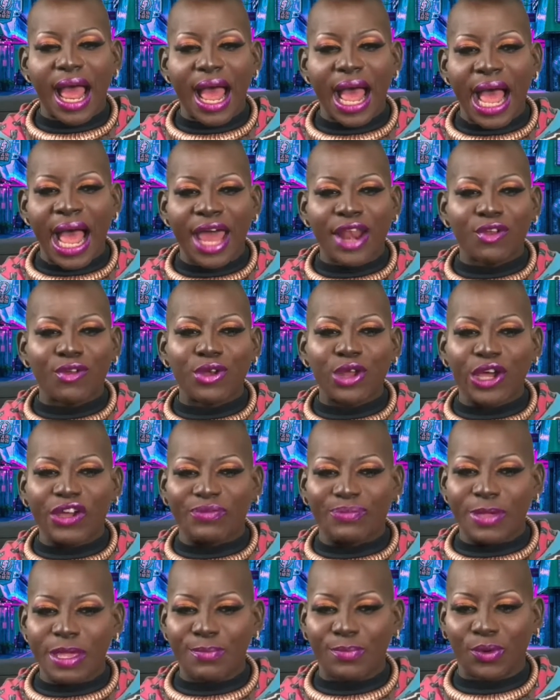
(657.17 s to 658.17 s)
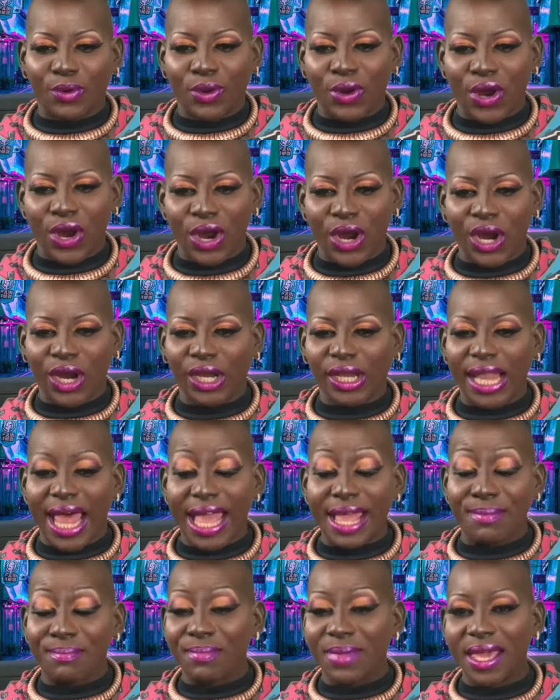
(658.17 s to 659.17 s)
I don't know if people are
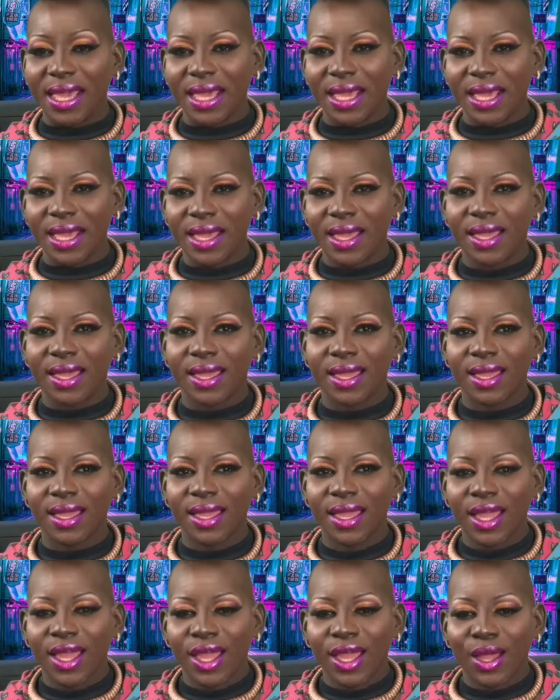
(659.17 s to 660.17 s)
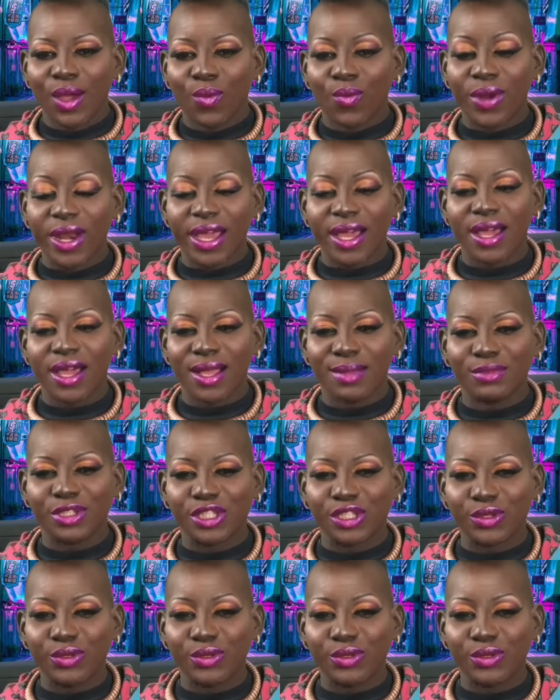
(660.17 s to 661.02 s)
like me when it comes to